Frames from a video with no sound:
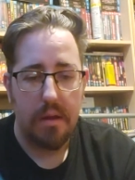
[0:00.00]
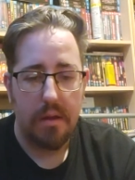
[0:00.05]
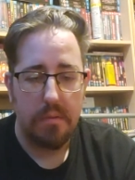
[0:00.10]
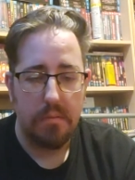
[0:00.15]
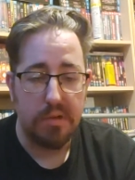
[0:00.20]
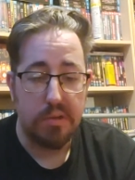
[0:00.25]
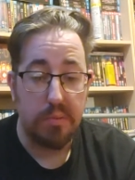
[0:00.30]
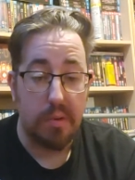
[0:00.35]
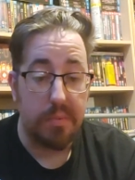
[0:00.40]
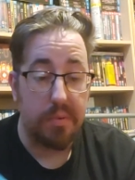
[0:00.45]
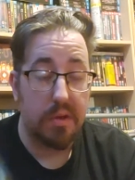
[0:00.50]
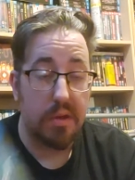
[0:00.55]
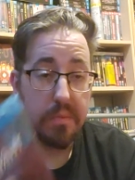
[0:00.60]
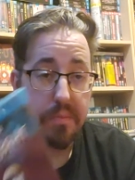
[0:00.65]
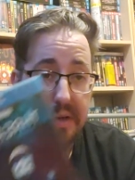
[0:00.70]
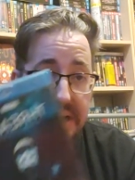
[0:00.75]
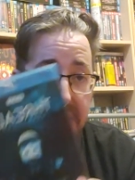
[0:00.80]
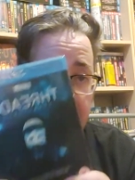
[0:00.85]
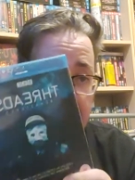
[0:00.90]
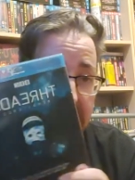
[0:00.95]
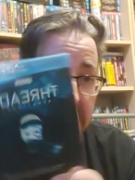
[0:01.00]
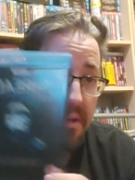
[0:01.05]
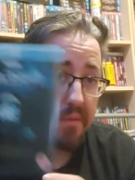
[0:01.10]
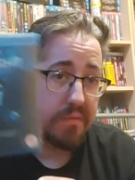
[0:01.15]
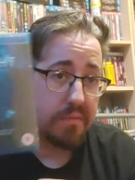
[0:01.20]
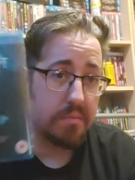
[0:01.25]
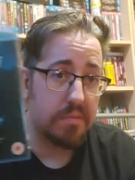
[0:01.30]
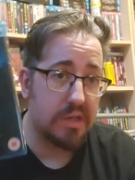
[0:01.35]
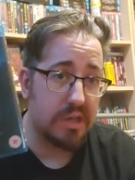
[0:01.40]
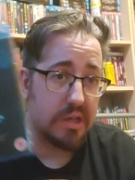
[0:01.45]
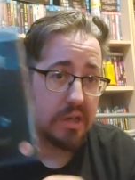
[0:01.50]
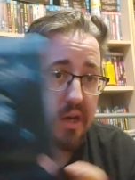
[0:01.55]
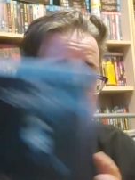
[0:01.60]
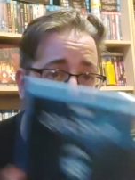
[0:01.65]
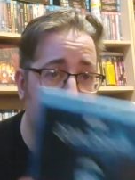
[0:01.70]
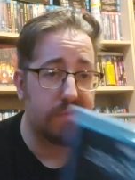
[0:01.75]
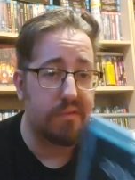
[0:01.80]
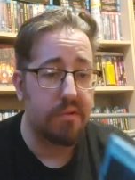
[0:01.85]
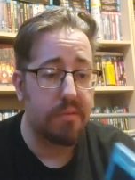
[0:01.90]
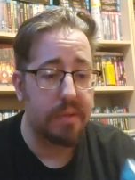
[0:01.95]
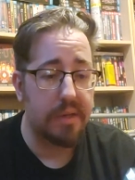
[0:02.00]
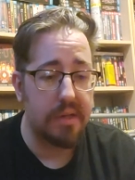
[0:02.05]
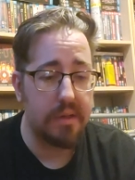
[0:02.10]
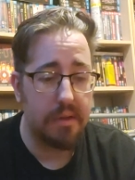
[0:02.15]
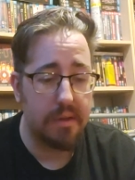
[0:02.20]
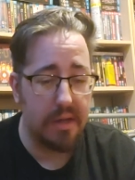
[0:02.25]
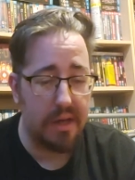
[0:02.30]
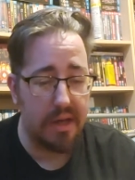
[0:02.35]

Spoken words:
Which my brother picked this up from CEX for me.